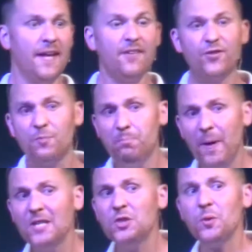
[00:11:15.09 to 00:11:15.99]

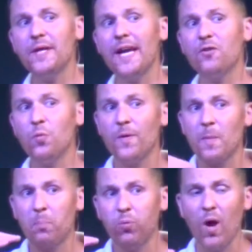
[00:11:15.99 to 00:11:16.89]
especially as we're in
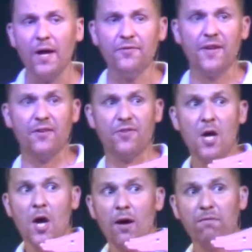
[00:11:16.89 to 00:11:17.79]
the process
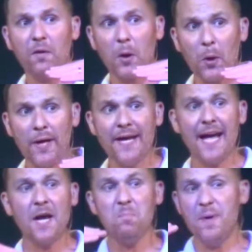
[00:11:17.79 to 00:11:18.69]
of learning
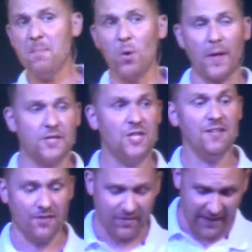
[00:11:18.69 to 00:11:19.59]
how to be more like
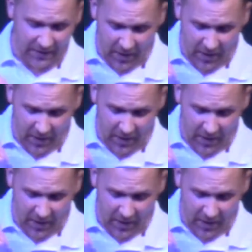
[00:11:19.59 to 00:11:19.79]
Jesus, like